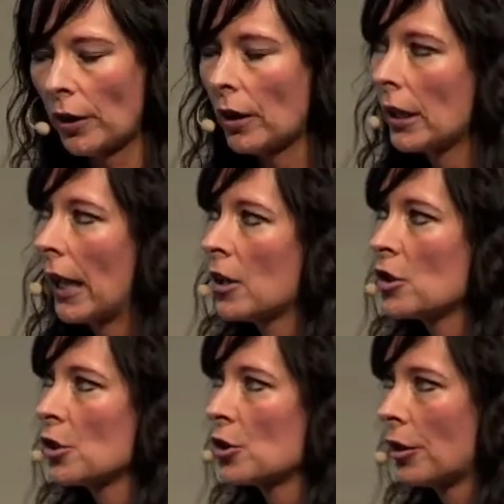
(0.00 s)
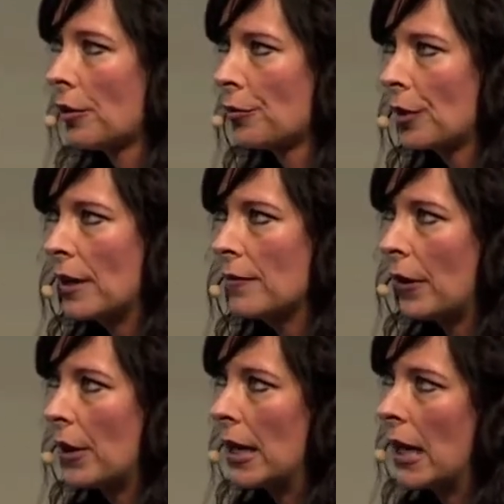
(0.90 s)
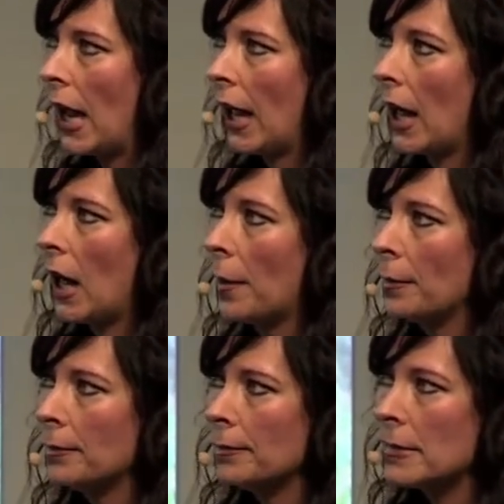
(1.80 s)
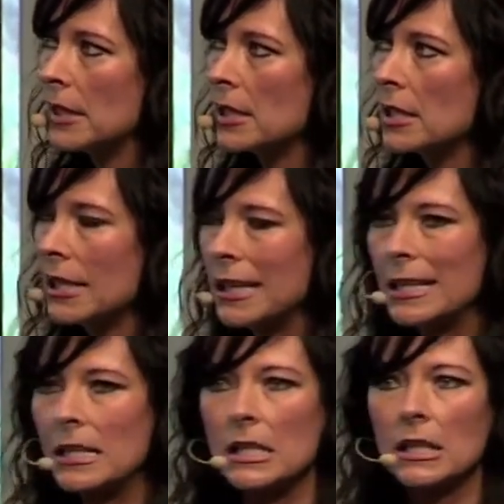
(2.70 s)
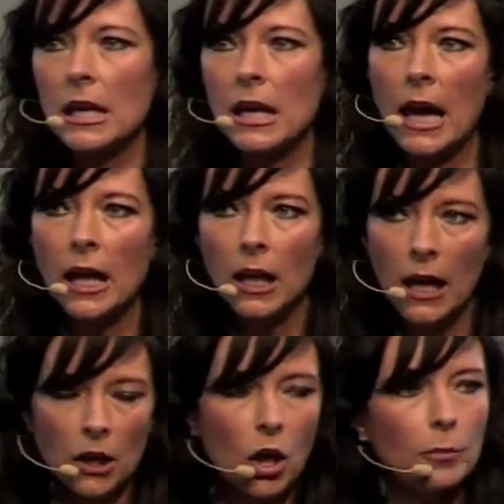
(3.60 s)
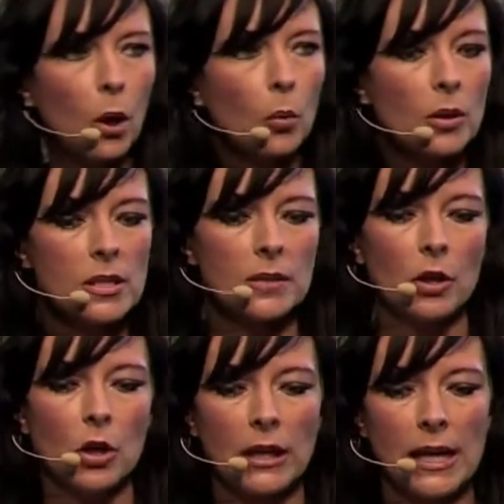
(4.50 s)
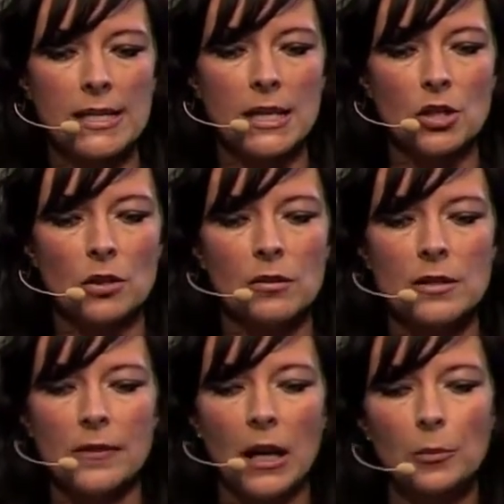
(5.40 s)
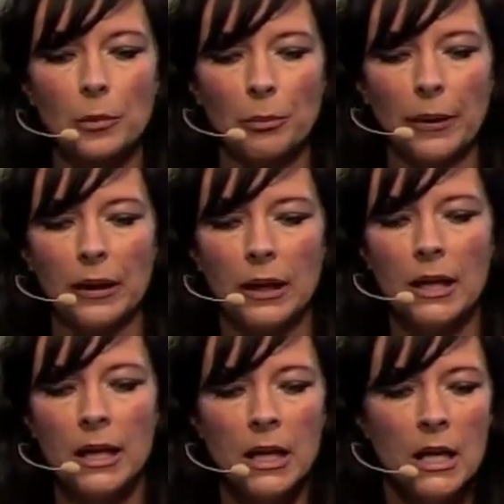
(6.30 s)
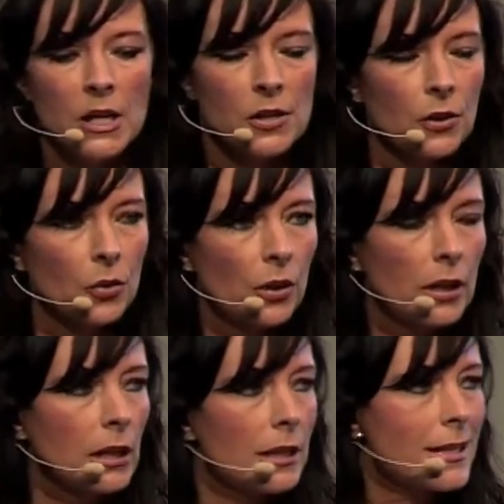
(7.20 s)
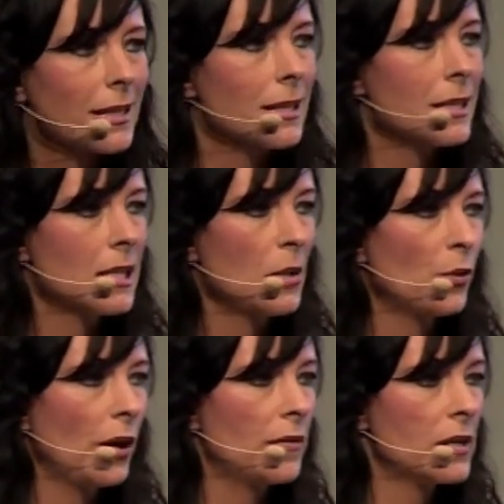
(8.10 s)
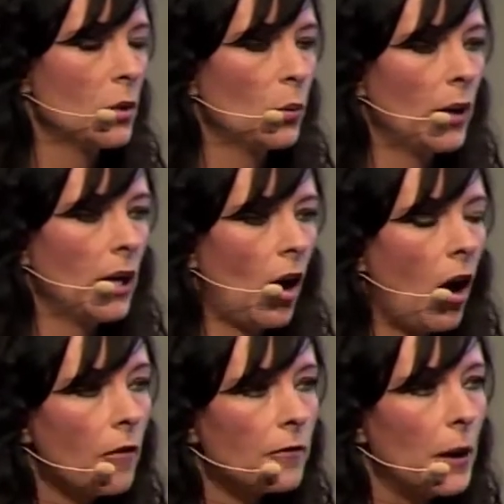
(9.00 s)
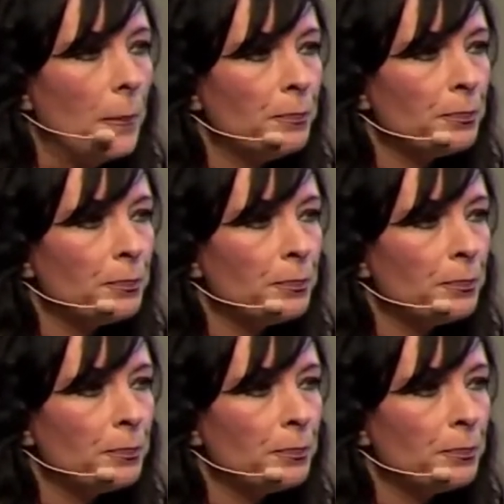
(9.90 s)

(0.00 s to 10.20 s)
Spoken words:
to kind of touch on 3 very distinct components of the organizational development pillar. So the critical incident debriefs that we offer,